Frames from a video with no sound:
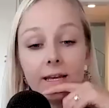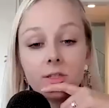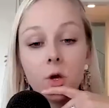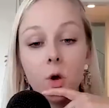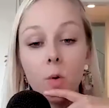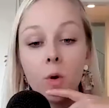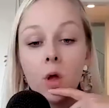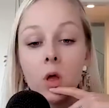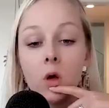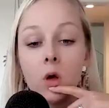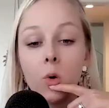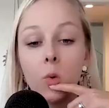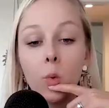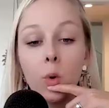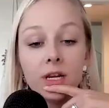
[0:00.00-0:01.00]
so
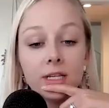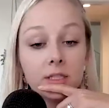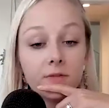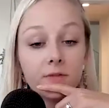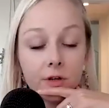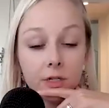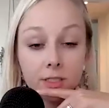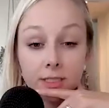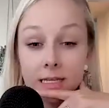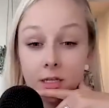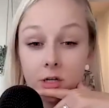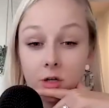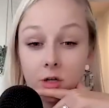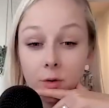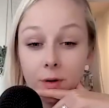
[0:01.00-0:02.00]
what is the first thing
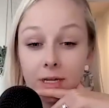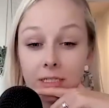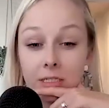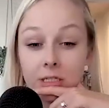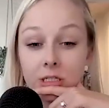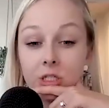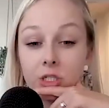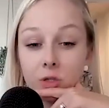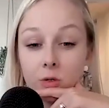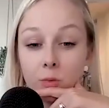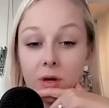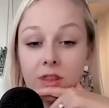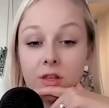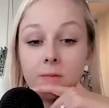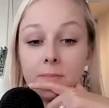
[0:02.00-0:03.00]
you're going to do
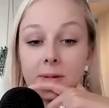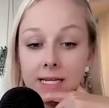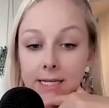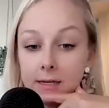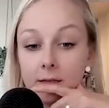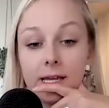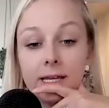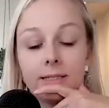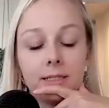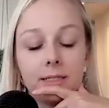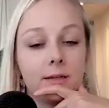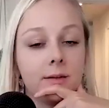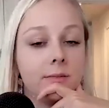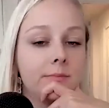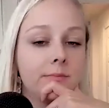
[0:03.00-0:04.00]
with your media list?